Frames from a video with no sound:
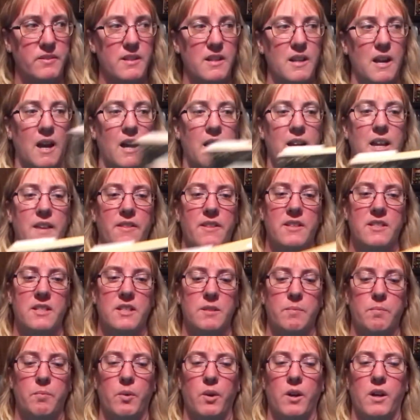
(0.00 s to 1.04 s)
Again, this is
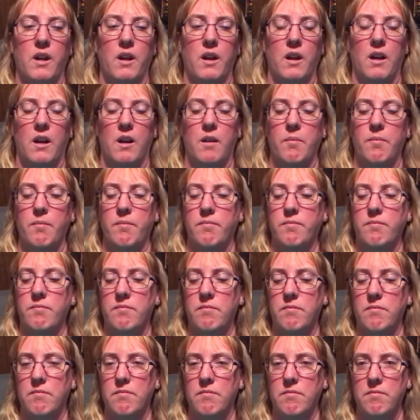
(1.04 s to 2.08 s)
book
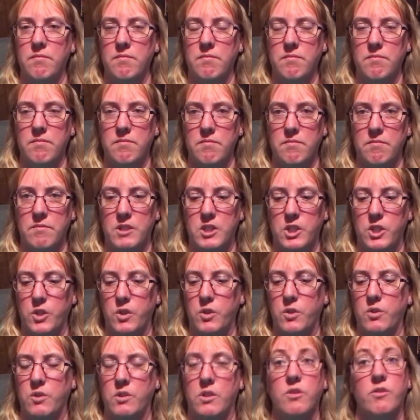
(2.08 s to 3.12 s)

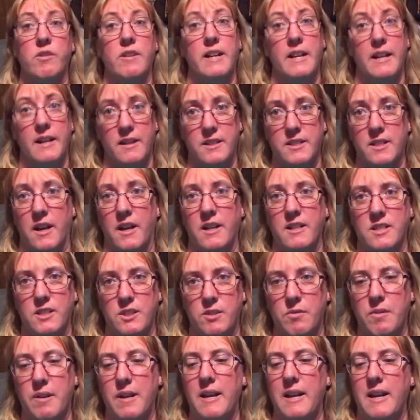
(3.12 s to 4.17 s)
it's
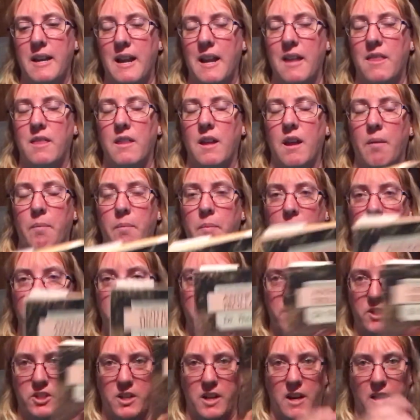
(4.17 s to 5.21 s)
three in the
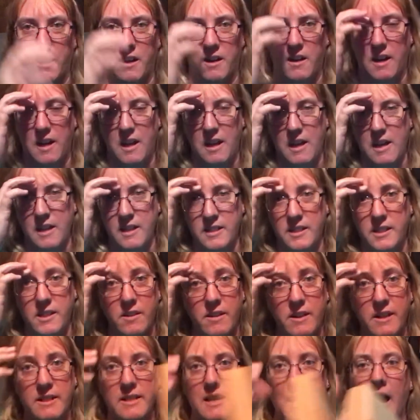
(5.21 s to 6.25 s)
Barsetshire
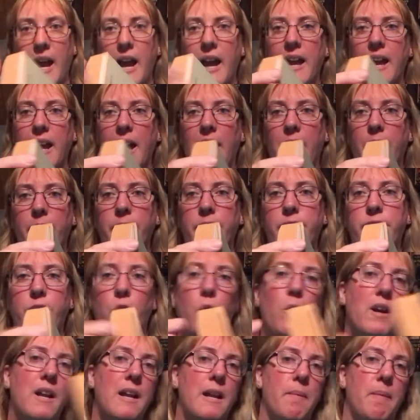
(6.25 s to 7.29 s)
series. I am
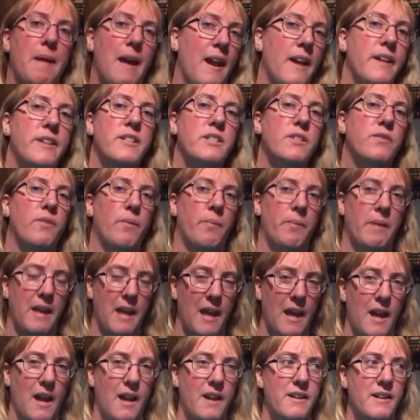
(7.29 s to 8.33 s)
40 pages from the
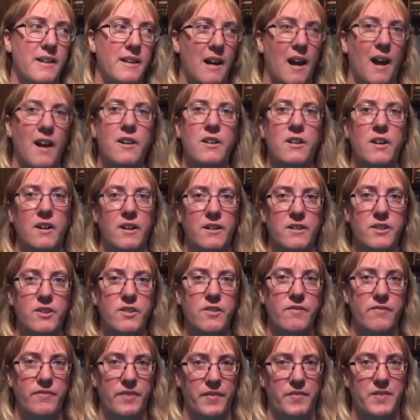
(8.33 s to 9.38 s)
end and
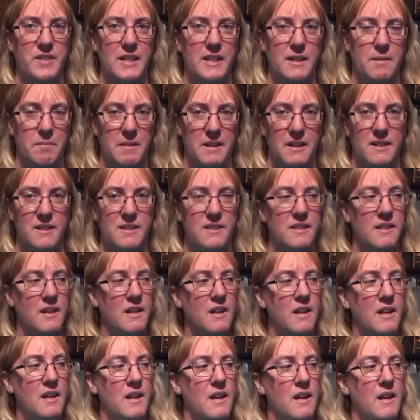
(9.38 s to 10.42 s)
115 minutes
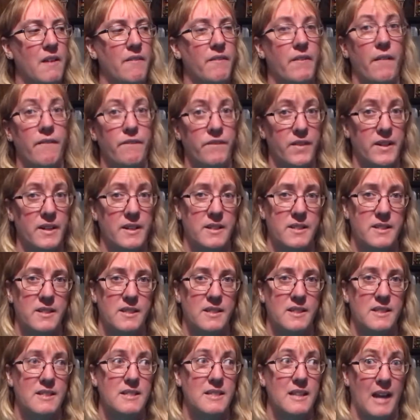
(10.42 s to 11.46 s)
from
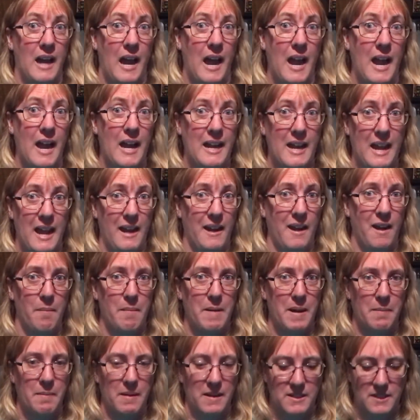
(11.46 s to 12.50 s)
finishing this, and I cannot
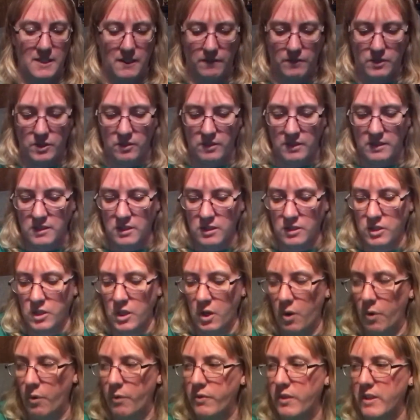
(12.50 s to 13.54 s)
make myself do this.
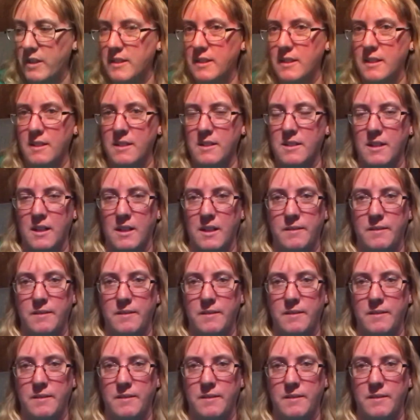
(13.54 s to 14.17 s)
So this is,